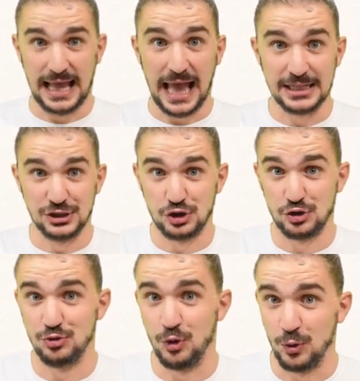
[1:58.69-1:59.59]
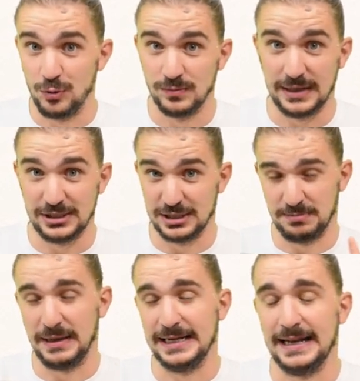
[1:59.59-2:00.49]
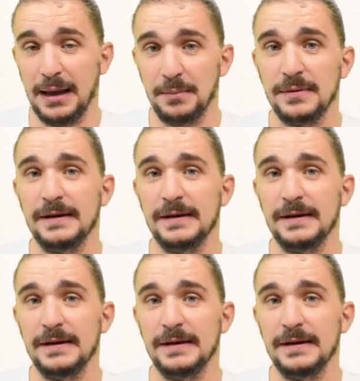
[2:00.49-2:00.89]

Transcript: untrue. I just made it up.